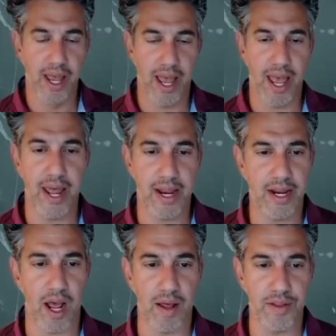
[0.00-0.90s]
And
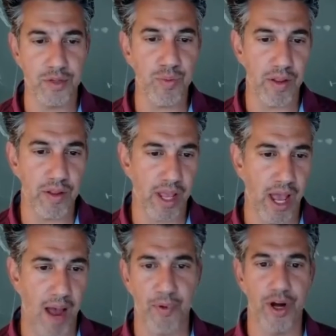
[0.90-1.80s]
this is around the
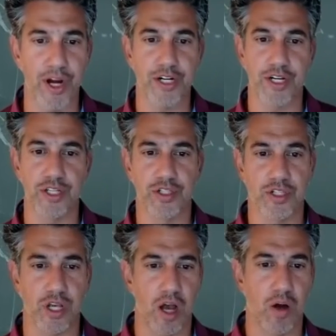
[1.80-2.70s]
operations.
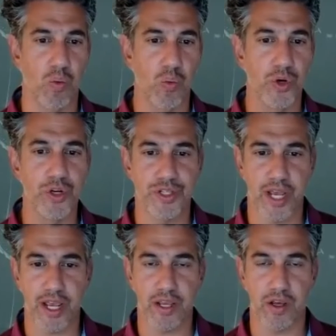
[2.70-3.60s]
Would you
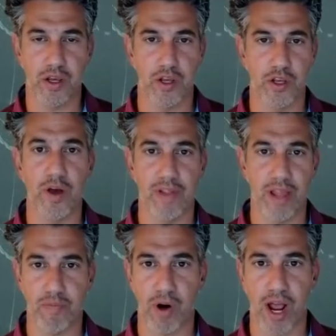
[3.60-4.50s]
say you have a lot
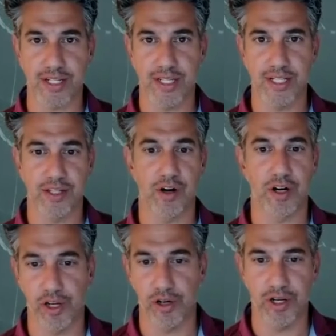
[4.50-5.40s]
of processes that are
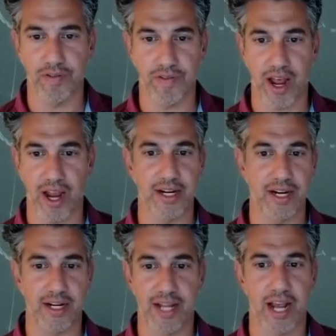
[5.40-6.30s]
clearly
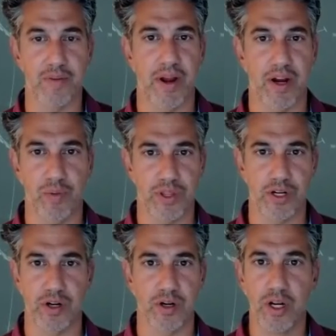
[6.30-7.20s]
defined, documented within
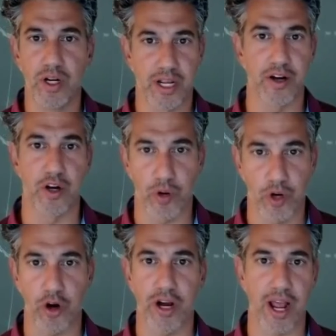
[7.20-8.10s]
your
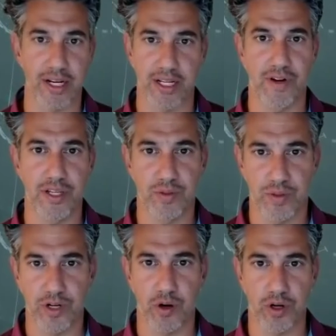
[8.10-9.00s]
recurring activities
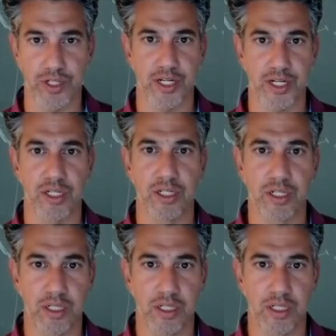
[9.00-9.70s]
within your organization?